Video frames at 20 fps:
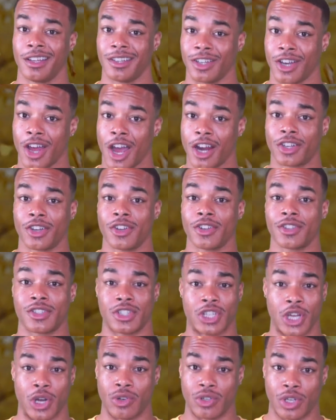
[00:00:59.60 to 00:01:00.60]
Doctors
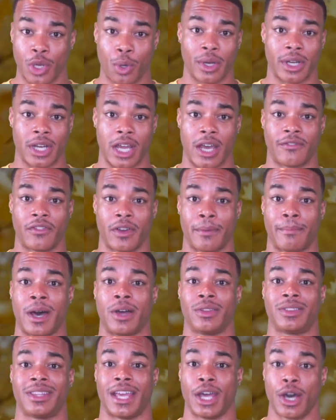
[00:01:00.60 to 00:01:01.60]
don't know enough
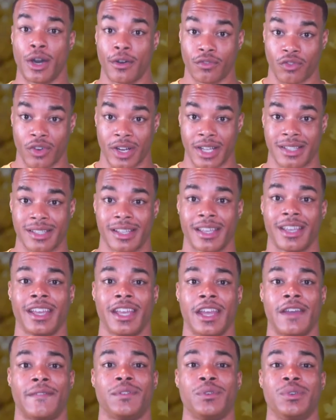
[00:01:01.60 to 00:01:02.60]
about the health risk
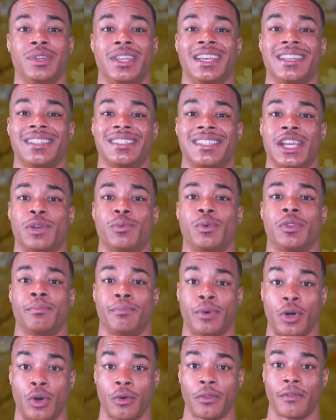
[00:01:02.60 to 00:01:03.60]
if you get sick
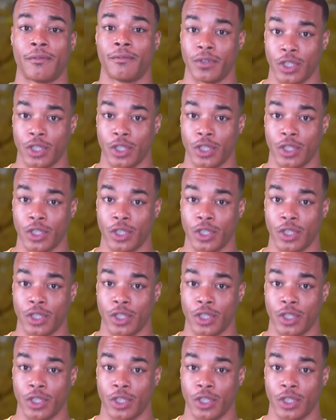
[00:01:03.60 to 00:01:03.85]
with both